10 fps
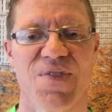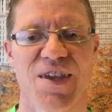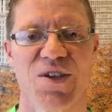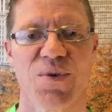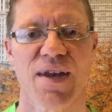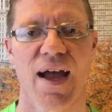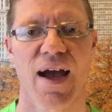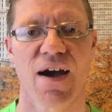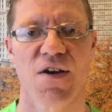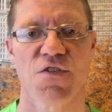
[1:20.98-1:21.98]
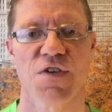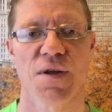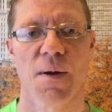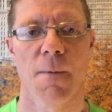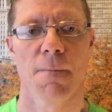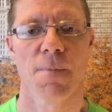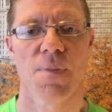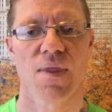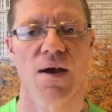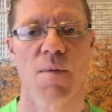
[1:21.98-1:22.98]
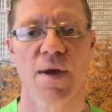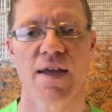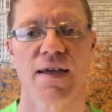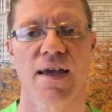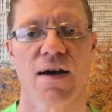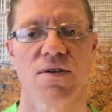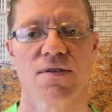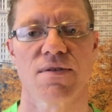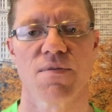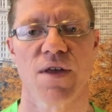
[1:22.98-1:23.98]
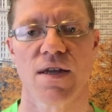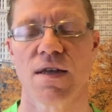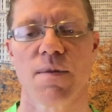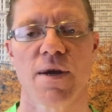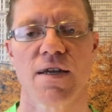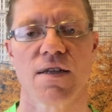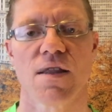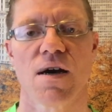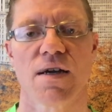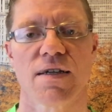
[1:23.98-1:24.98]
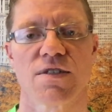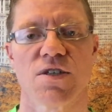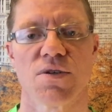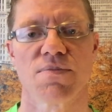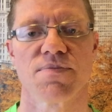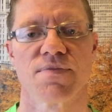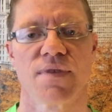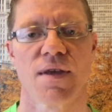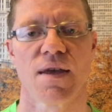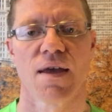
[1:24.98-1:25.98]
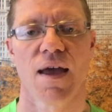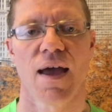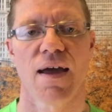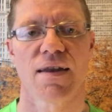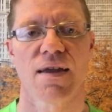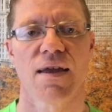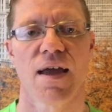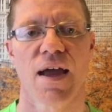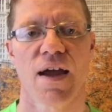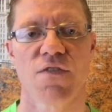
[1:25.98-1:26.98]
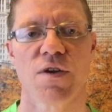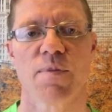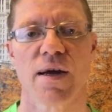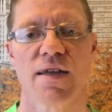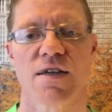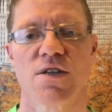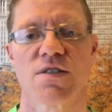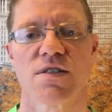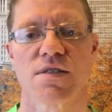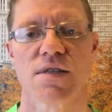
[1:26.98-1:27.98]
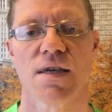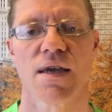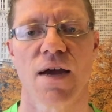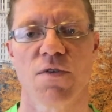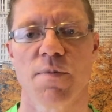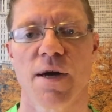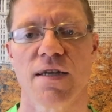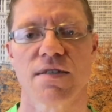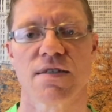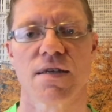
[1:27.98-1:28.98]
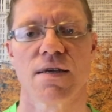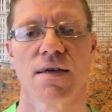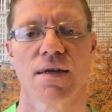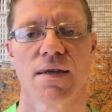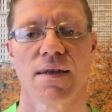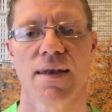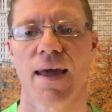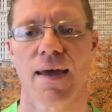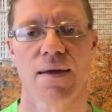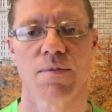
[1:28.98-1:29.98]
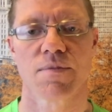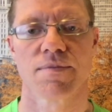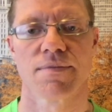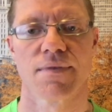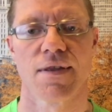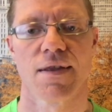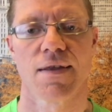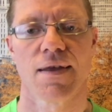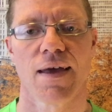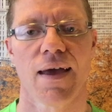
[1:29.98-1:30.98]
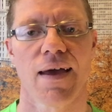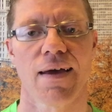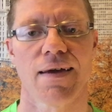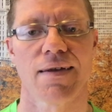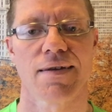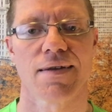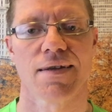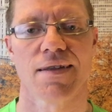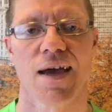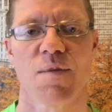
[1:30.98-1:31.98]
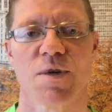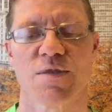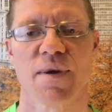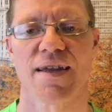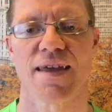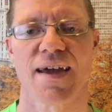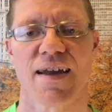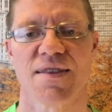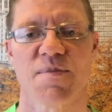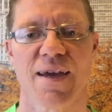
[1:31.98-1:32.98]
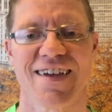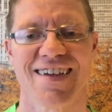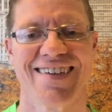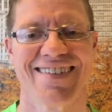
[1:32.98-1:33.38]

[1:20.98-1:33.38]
you would have a bank account that anybody could log into, and everybody could see everybody's name and how much money they had in the bank.